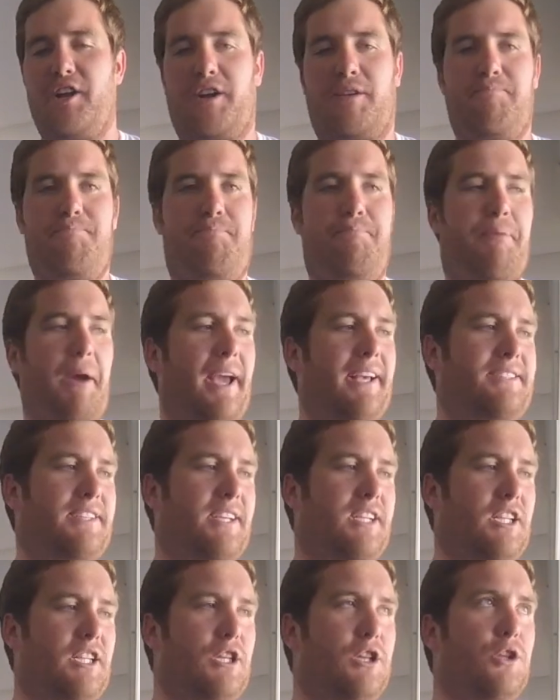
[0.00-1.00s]
you're
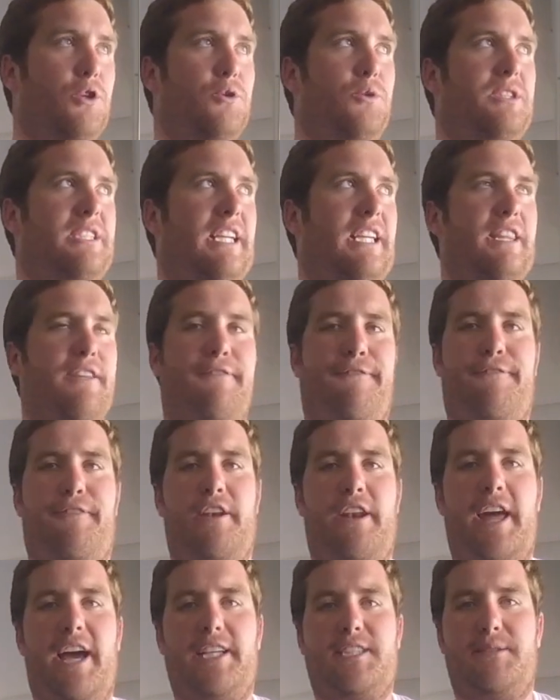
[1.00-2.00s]
basically losing the
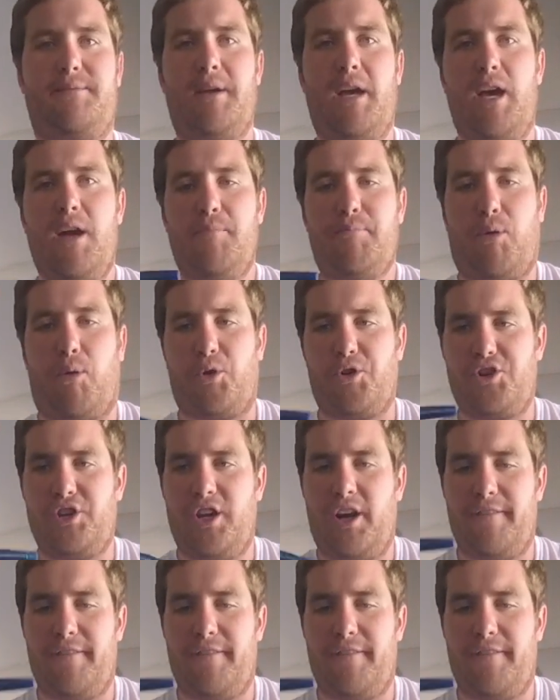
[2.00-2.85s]
finesse portion